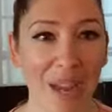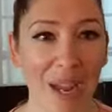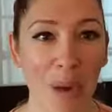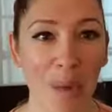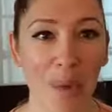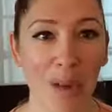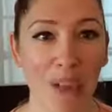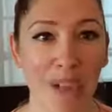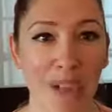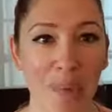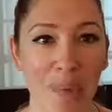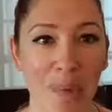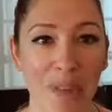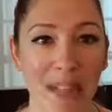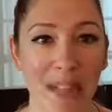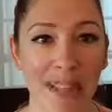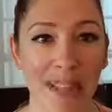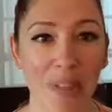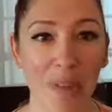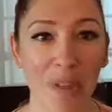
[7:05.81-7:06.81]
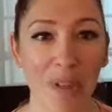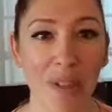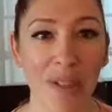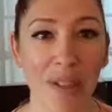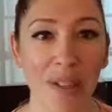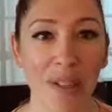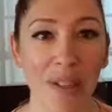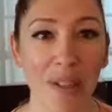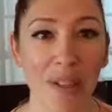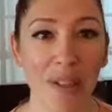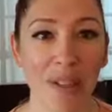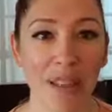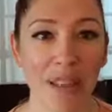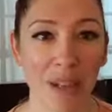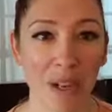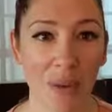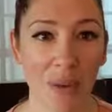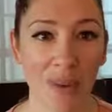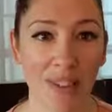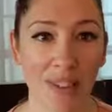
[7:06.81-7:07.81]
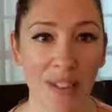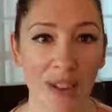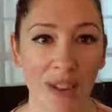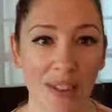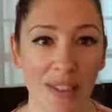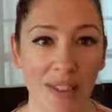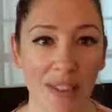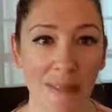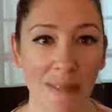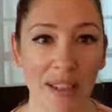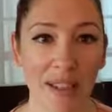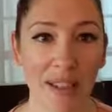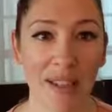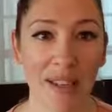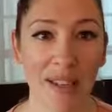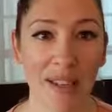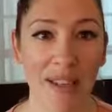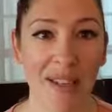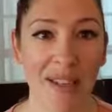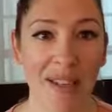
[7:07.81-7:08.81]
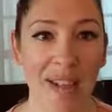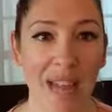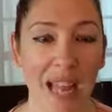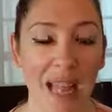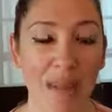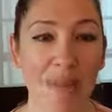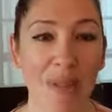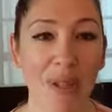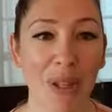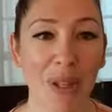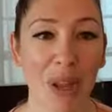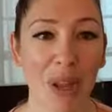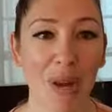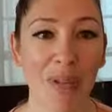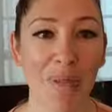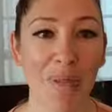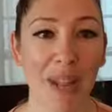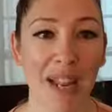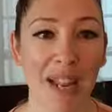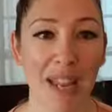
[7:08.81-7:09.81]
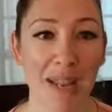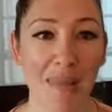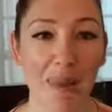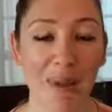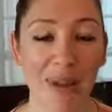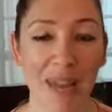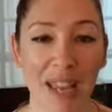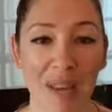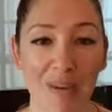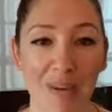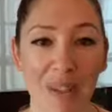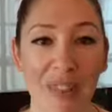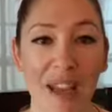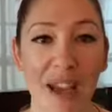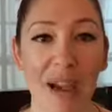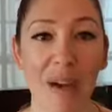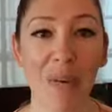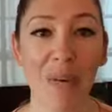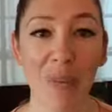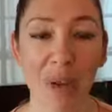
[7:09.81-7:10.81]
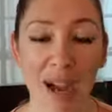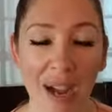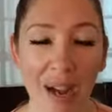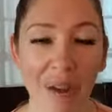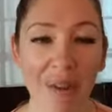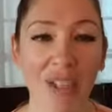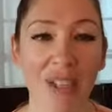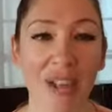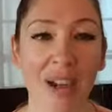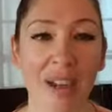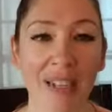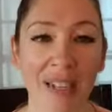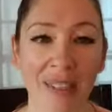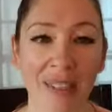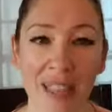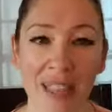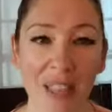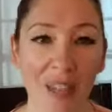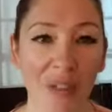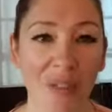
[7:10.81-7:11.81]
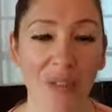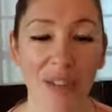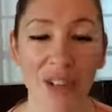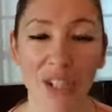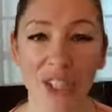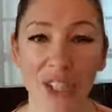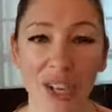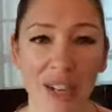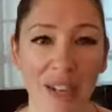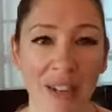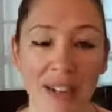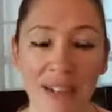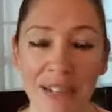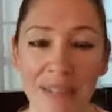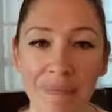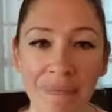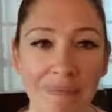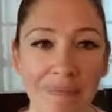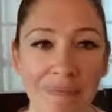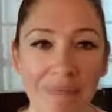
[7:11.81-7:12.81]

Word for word: I work in a place where literally no one talks to me. I am alone, but I am okay with that. Wow, Tanya, thank you for sharing.